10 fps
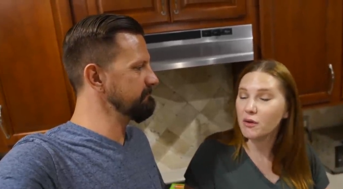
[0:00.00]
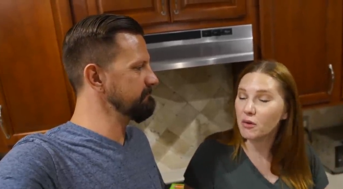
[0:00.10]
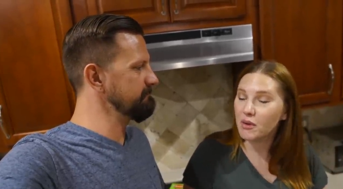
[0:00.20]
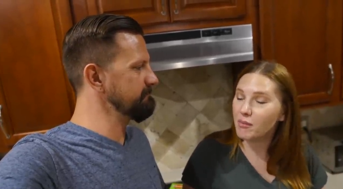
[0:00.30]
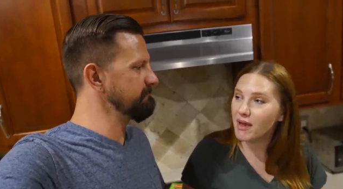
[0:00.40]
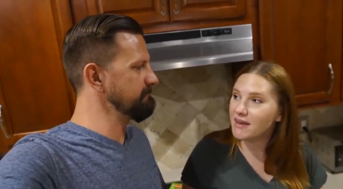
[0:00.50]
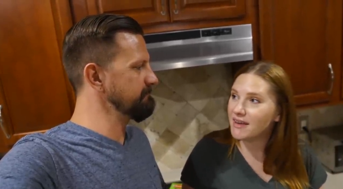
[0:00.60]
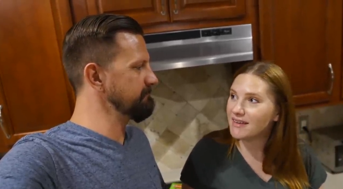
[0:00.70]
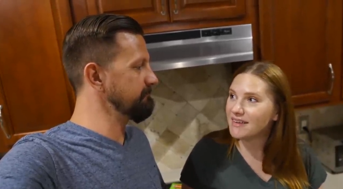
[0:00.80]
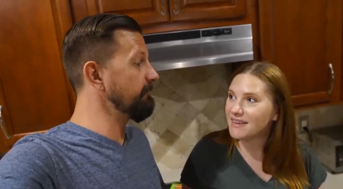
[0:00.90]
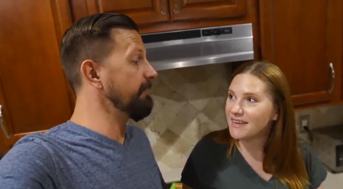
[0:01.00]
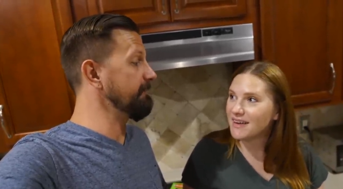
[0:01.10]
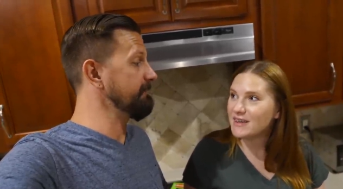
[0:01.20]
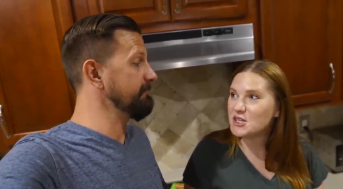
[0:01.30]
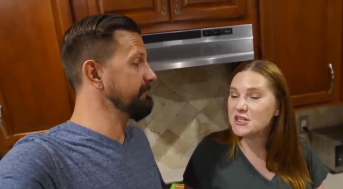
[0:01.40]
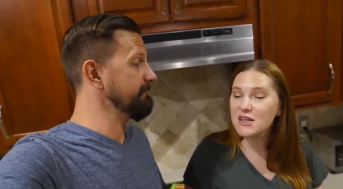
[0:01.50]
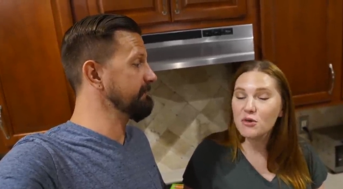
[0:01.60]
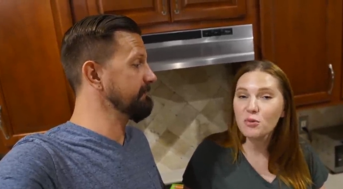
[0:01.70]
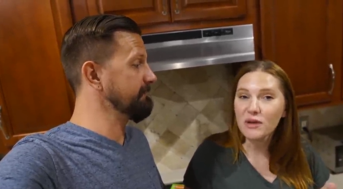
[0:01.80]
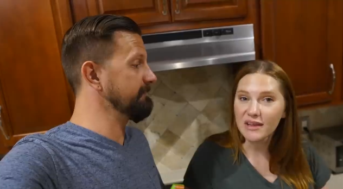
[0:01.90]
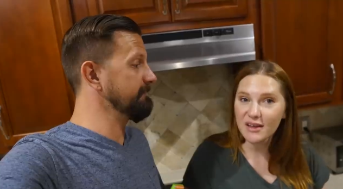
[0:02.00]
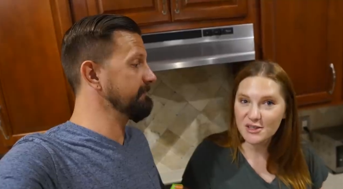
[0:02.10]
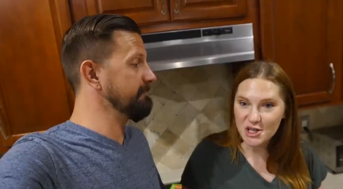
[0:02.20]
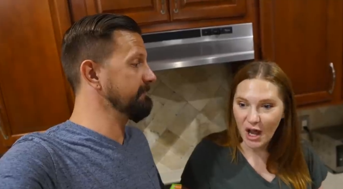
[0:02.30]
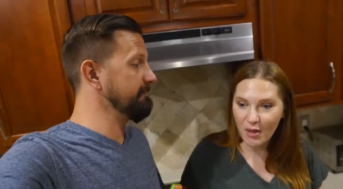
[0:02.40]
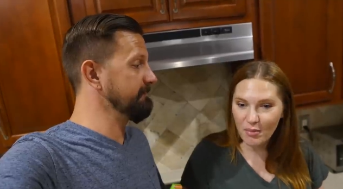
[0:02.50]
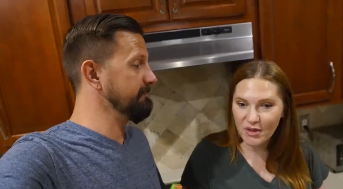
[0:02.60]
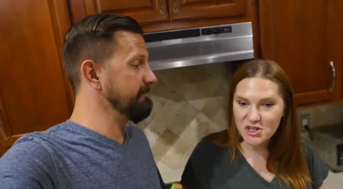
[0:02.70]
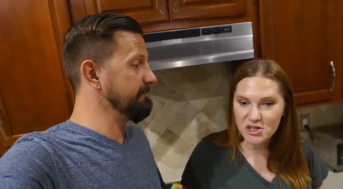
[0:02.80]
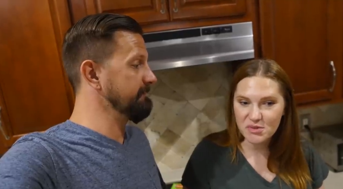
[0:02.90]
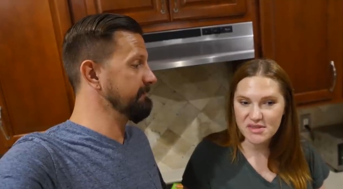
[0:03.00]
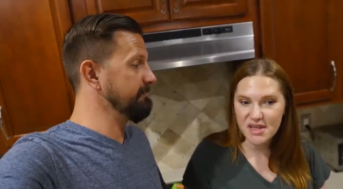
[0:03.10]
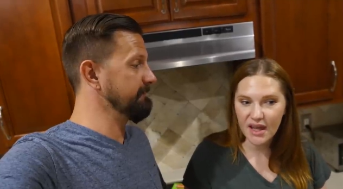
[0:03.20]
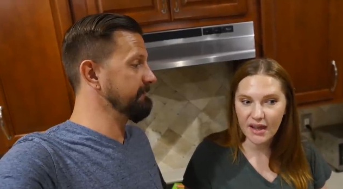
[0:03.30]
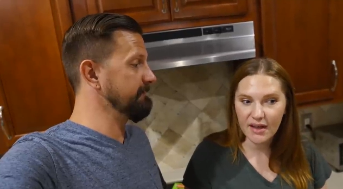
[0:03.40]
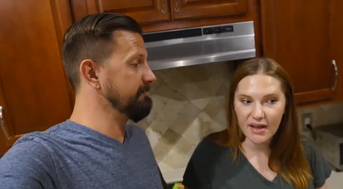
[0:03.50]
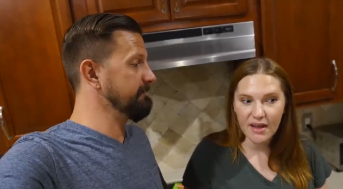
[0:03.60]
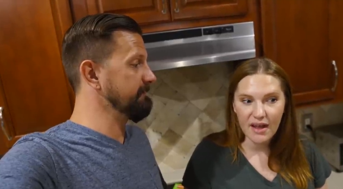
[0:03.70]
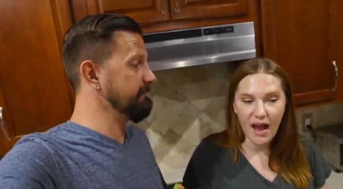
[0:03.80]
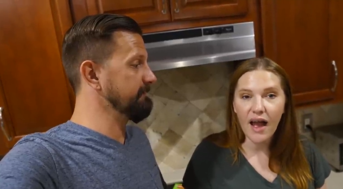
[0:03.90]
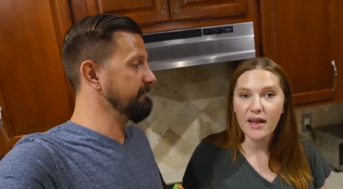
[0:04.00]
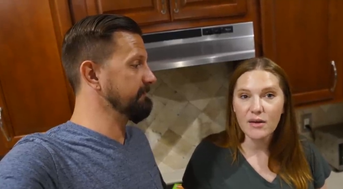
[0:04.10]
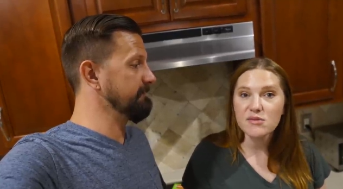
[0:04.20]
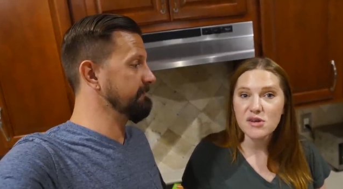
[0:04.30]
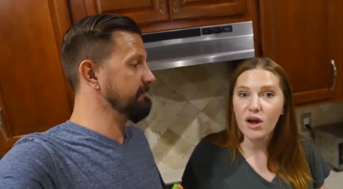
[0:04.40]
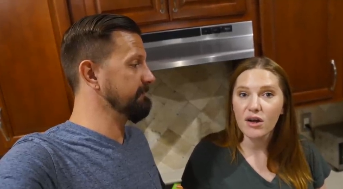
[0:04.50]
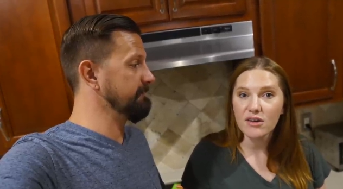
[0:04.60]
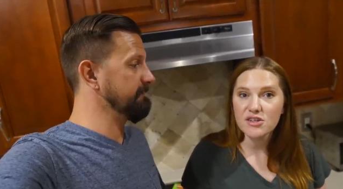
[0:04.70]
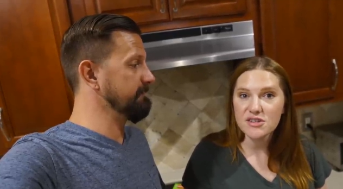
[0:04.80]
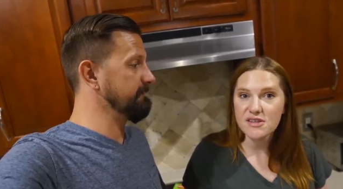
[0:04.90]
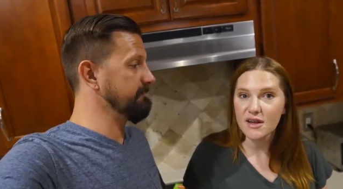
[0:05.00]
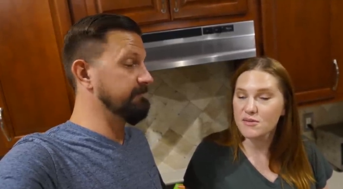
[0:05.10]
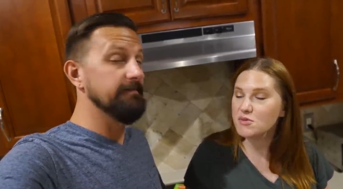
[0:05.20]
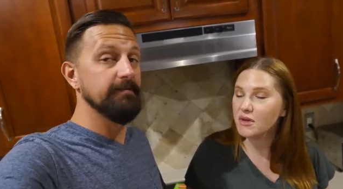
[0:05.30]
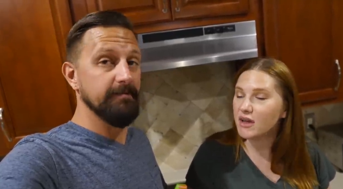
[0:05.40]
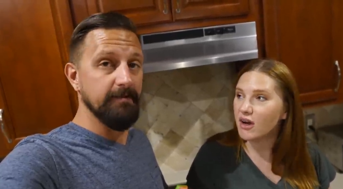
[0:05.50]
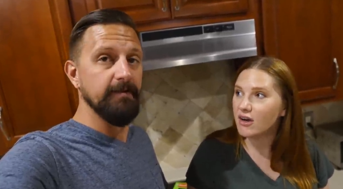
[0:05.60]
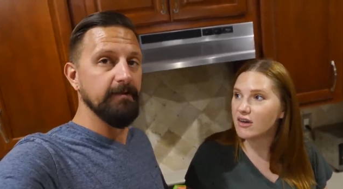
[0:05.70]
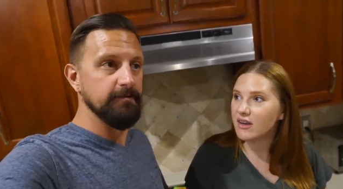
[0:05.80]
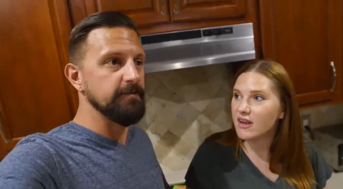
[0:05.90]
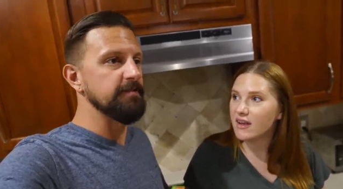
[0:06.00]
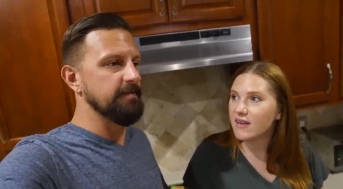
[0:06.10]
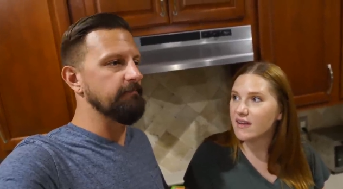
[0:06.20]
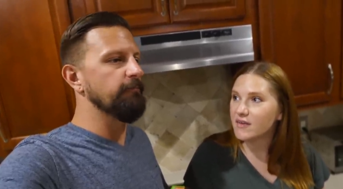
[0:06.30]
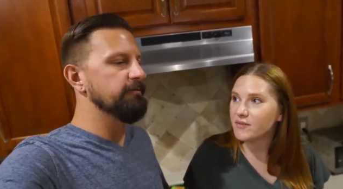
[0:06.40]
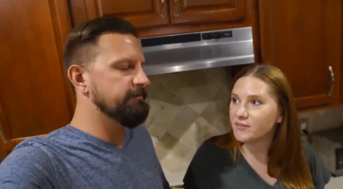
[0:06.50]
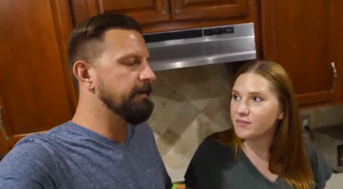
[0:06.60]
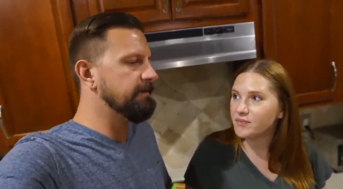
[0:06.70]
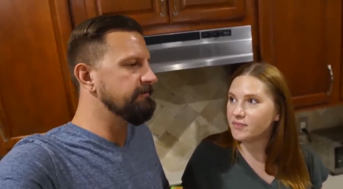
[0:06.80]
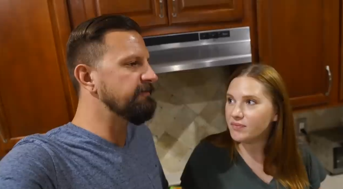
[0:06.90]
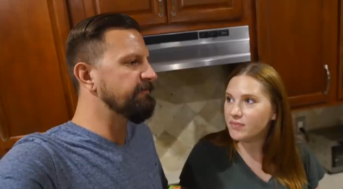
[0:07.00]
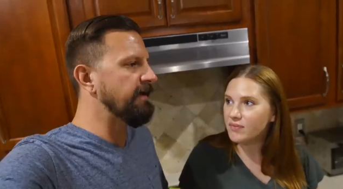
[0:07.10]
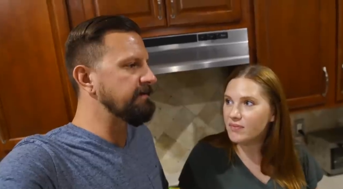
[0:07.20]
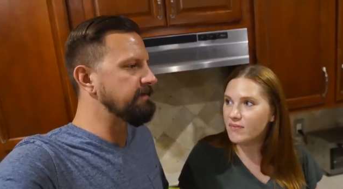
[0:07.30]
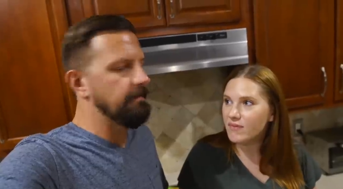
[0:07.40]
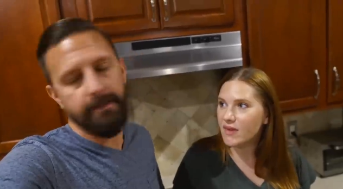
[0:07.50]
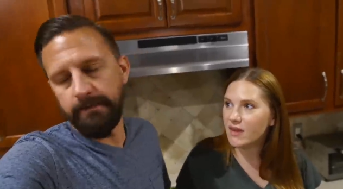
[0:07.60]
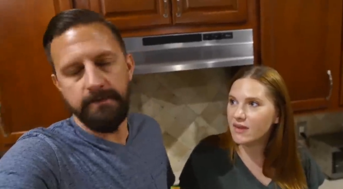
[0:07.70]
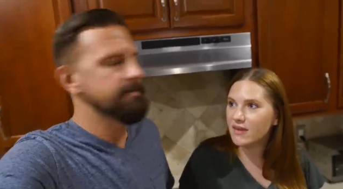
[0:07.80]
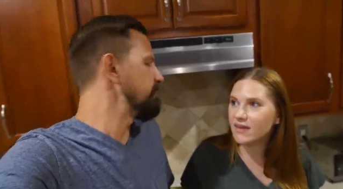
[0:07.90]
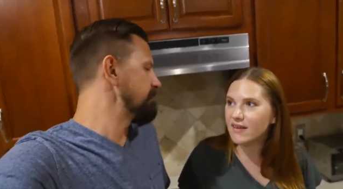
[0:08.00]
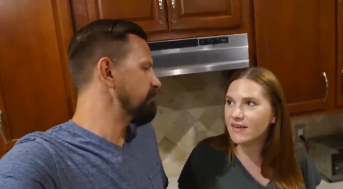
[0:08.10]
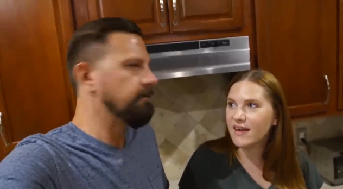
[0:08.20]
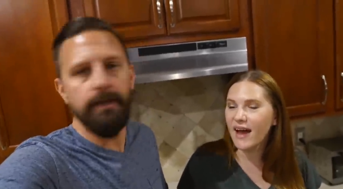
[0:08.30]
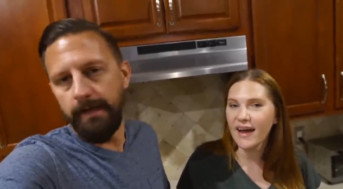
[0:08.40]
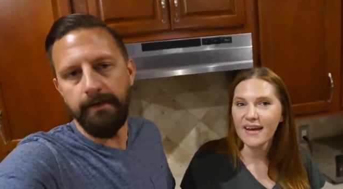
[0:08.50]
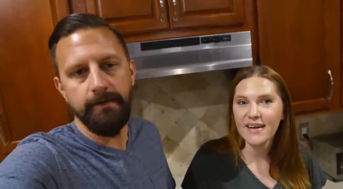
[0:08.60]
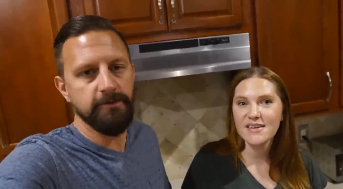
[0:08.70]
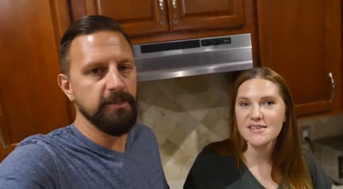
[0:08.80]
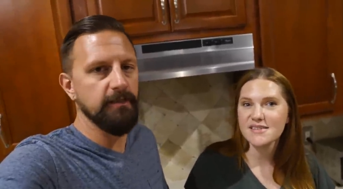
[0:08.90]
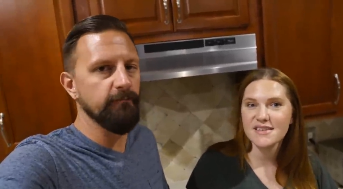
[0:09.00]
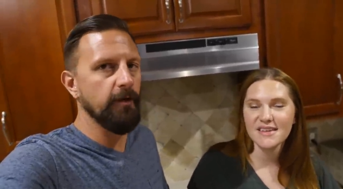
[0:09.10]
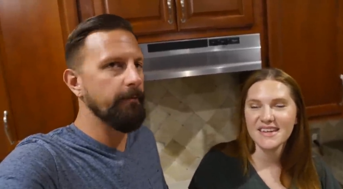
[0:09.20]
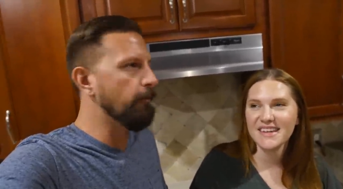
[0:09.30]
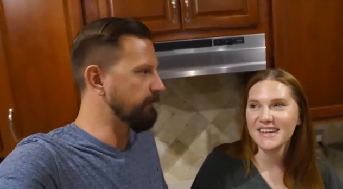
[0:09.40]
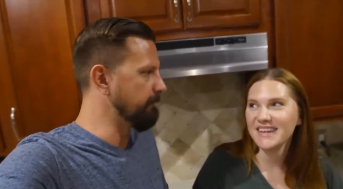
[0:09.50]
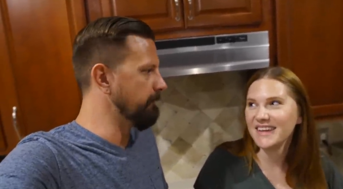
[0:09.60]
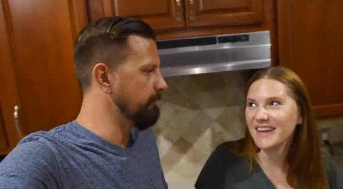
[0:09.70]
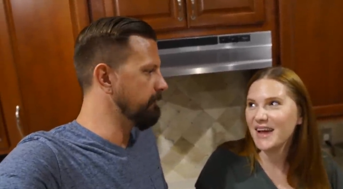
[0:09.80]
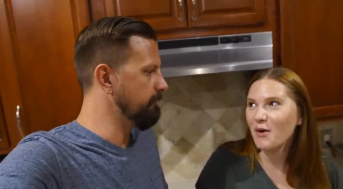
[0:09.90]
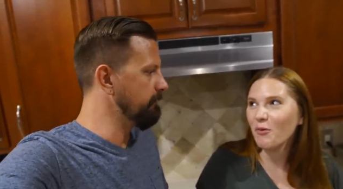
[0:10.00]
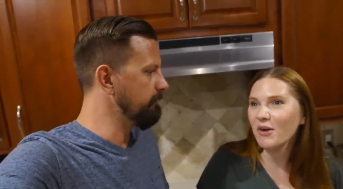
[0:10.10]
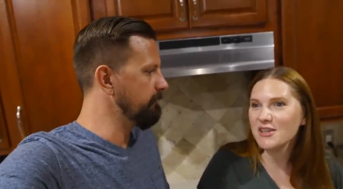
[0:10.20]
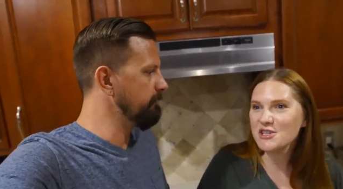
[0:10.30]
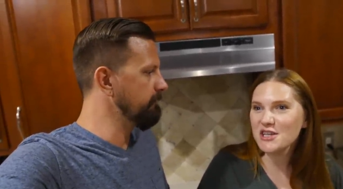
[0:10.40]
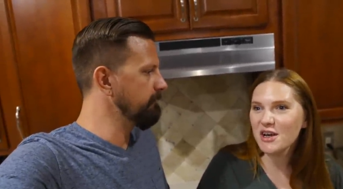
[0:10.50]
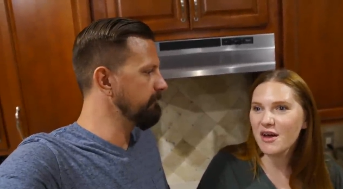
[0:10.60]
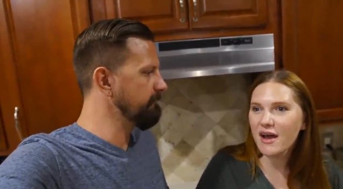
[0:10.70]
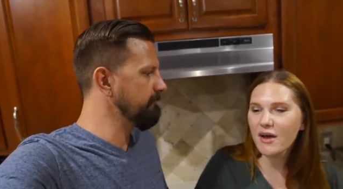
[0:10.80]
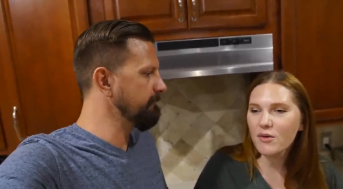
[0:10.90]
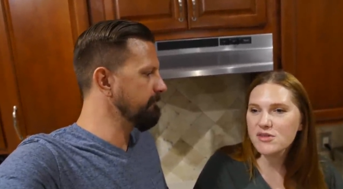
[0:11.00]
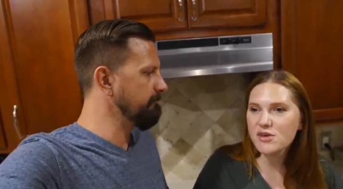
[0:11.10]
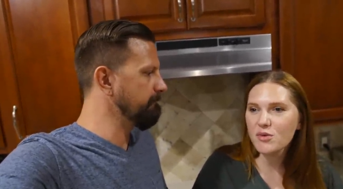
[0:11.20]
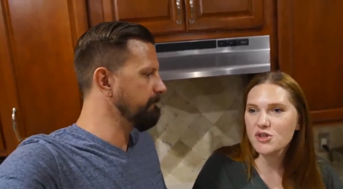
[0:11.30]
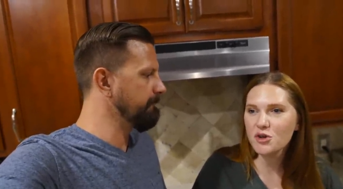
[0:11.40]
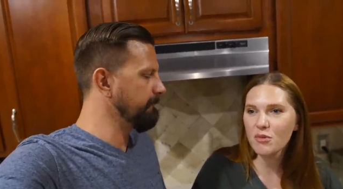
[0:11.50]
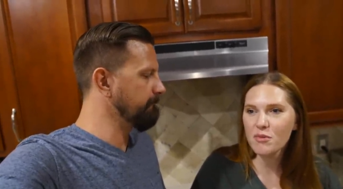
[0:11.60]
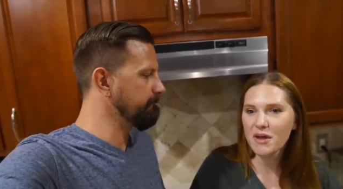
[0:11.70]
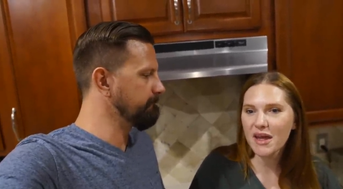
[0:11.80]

Speaker 1: grooming Bandit. Right. She did a really good job, but she was like, it was hard. She said it was really hard.
Speaker 2: She said, well, it's because of his face. He like does this
Speaker 1: a lot. And she didn't want to poke him. Well, and I go, so would you groom him